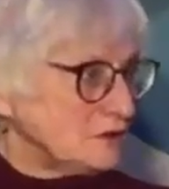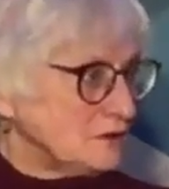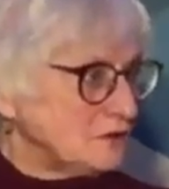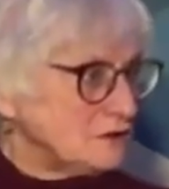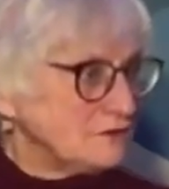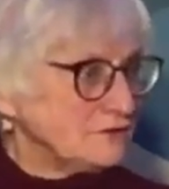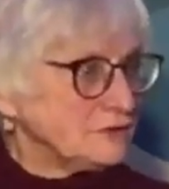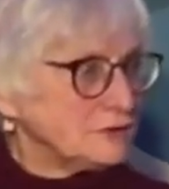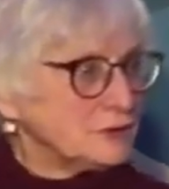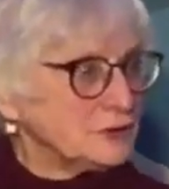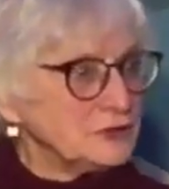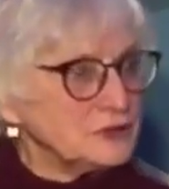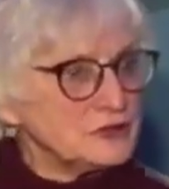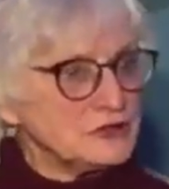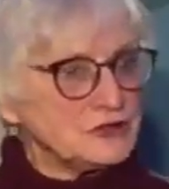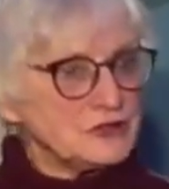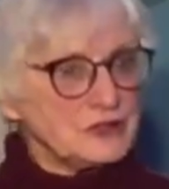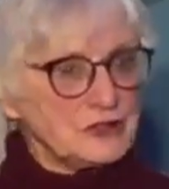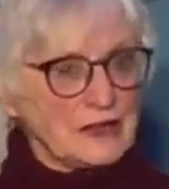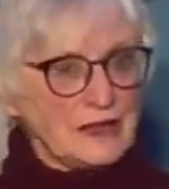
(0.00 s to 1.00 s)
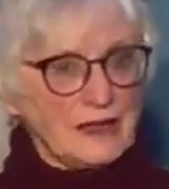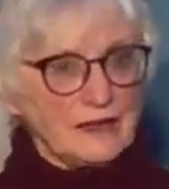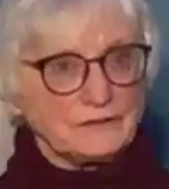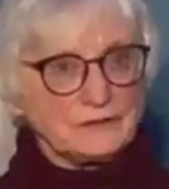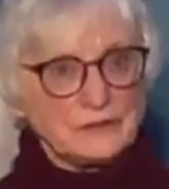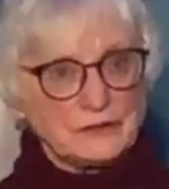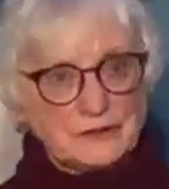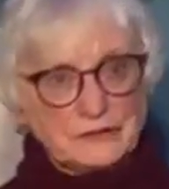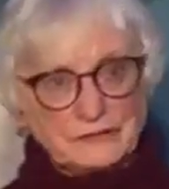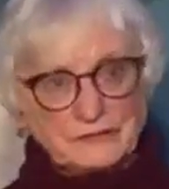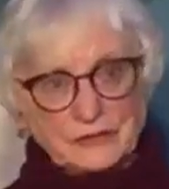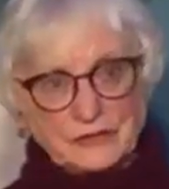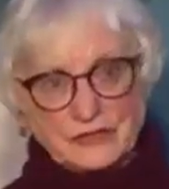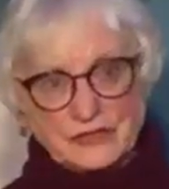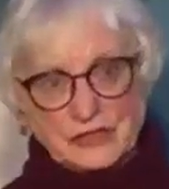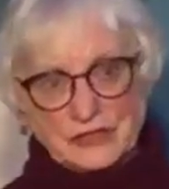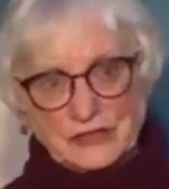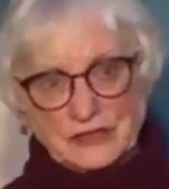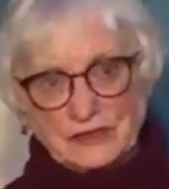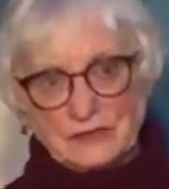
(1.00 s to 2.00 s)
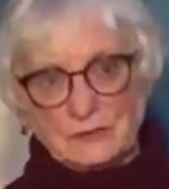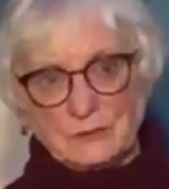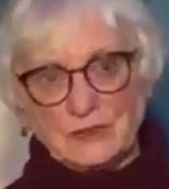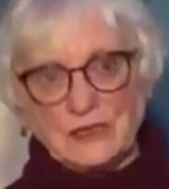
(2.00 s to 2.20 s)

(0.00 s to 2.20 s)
diverged after the Virginian